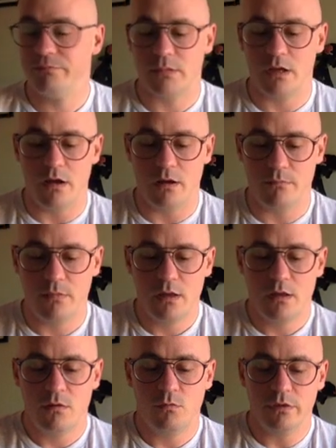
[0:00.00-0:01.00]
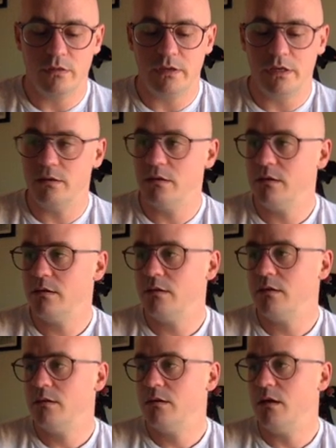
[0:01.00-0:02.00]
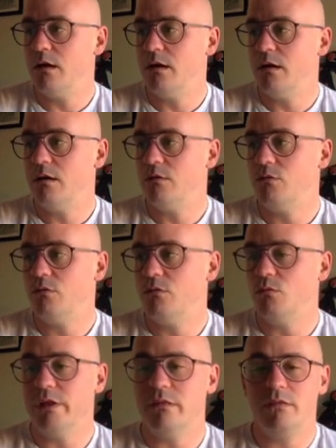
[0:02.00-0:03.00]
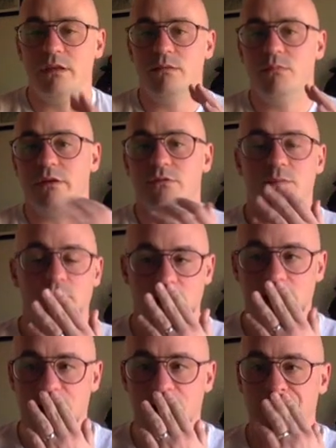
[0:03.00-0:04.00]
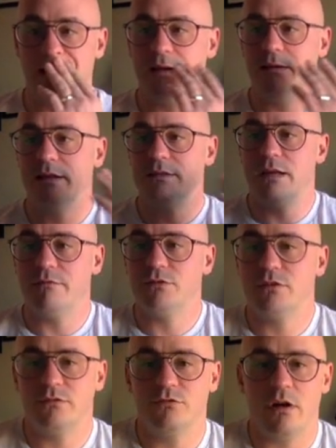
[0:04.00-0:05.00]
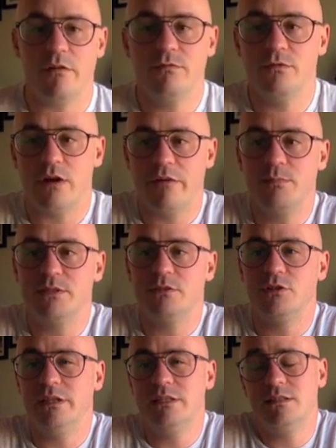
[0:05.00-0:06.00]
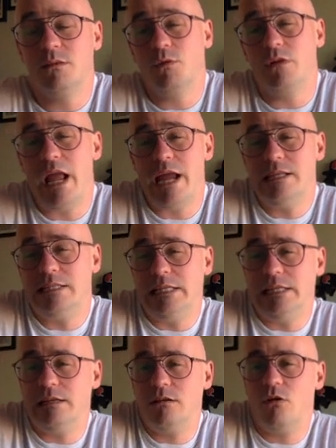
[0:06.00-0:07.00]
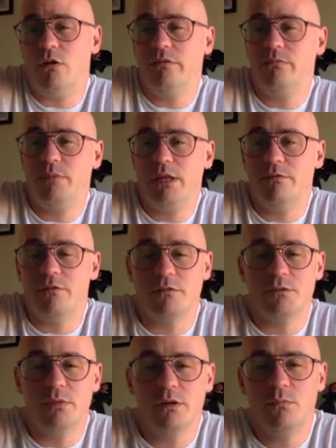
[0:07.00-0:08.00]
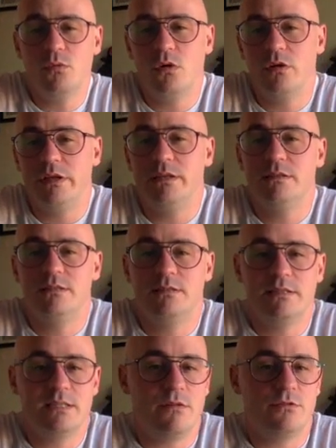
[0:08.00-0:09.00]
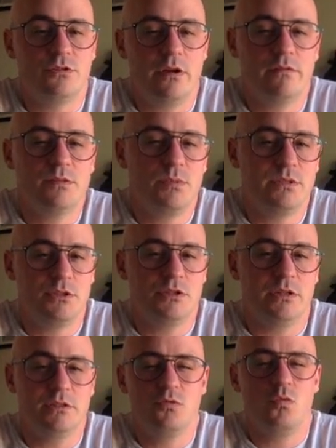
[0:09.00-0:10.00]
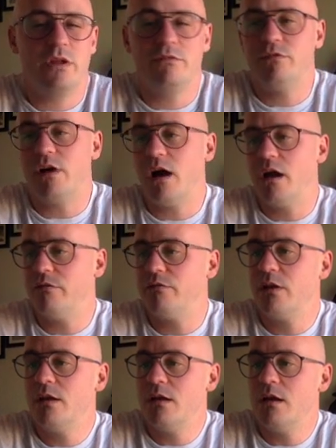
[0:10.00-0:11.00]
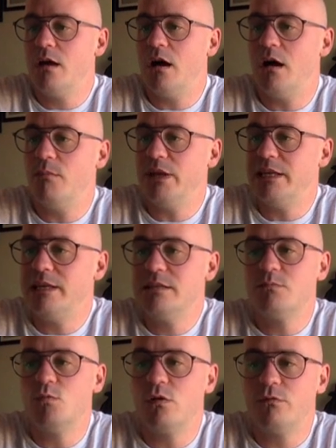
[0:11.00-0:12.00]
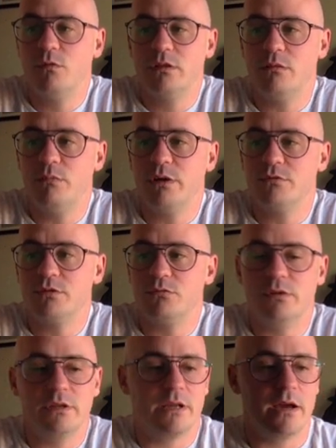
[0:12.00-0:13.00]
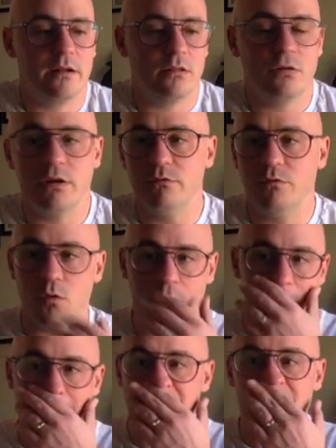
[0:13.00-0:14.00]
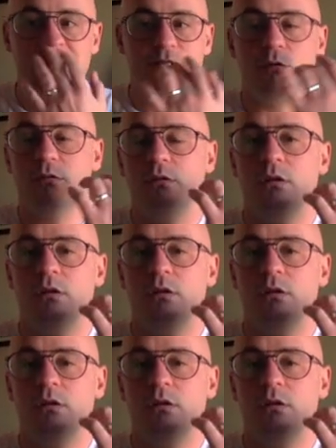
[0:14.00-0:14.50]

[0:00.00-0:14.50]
when the Bengals pick, right? His average draft position, he's number 18 on PFF's big board. His average draft position is 25, but he's more of what the Bengals are really kind of looking for. So